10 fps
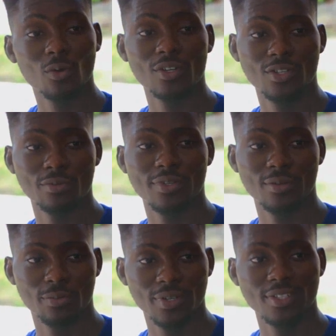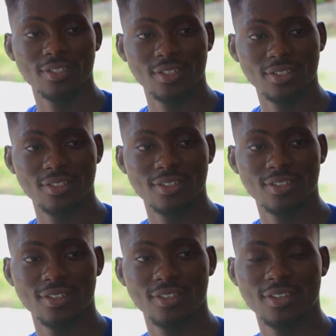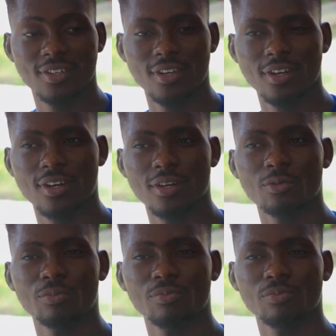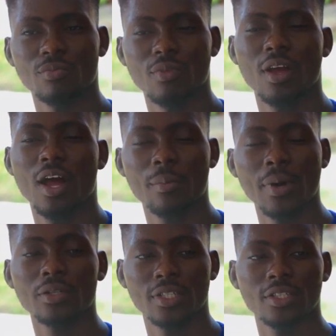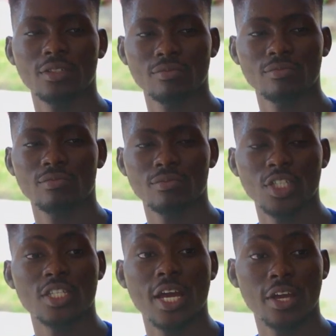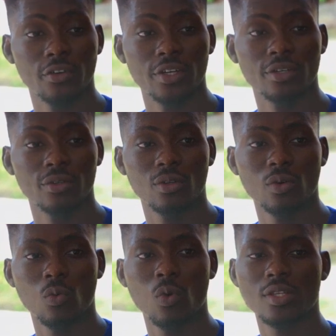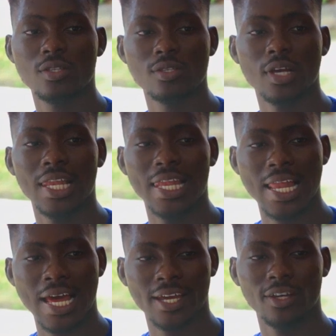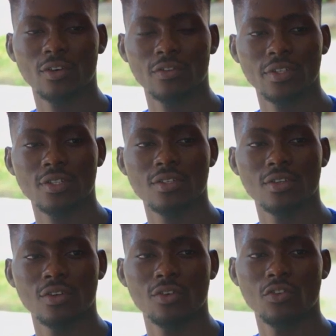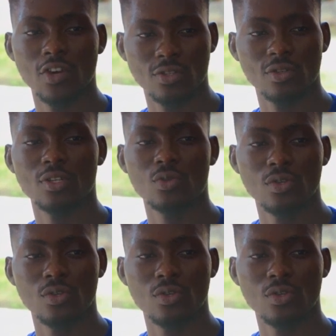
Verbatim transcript: question, Mr. President. Okay. Um, about the JCI Creed, what line of it resonates